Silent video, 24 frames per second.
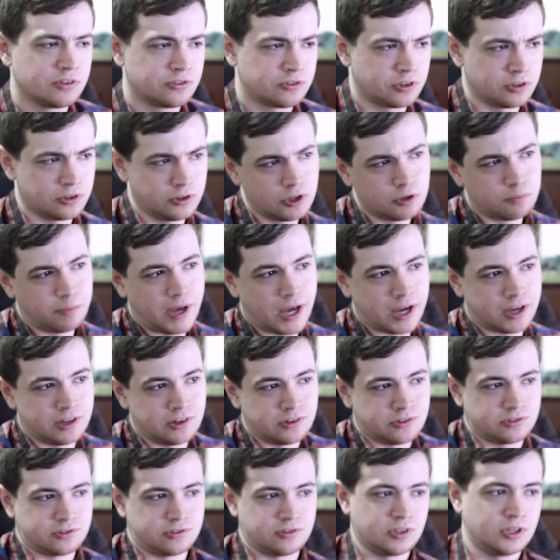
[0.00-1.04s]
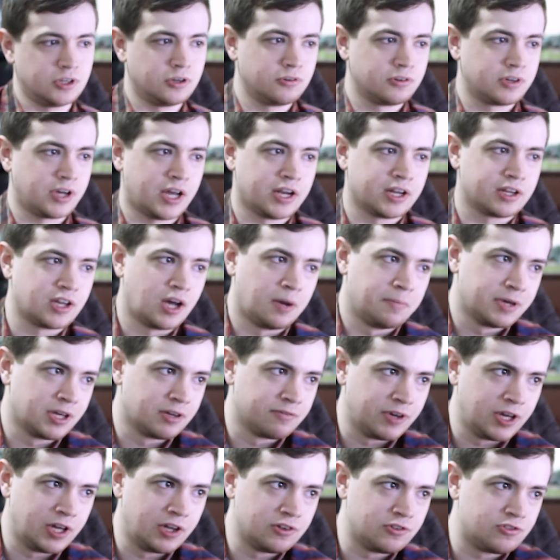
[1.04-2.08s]
So look back at this, you know, kind of coming
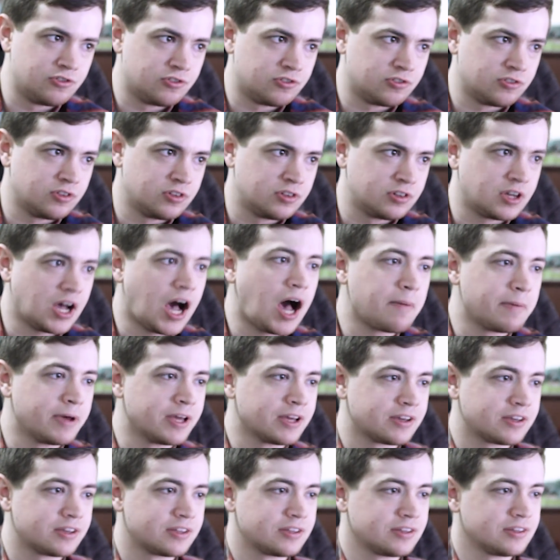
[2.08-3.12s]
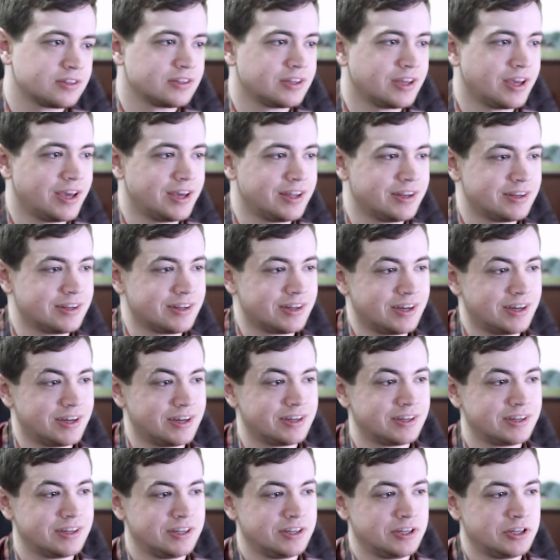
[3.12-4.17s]
of age comic and
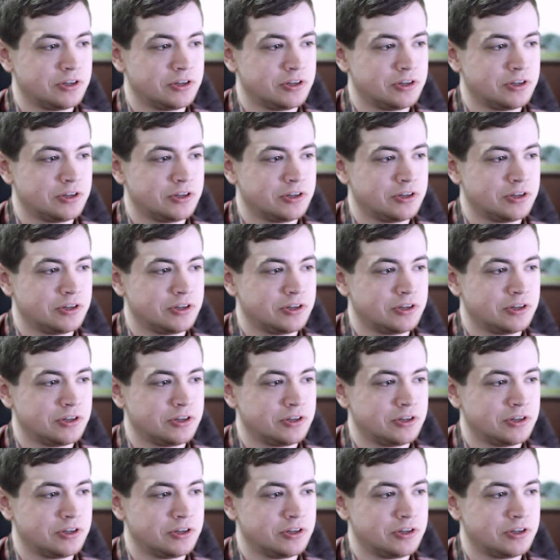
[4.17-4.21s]
uh,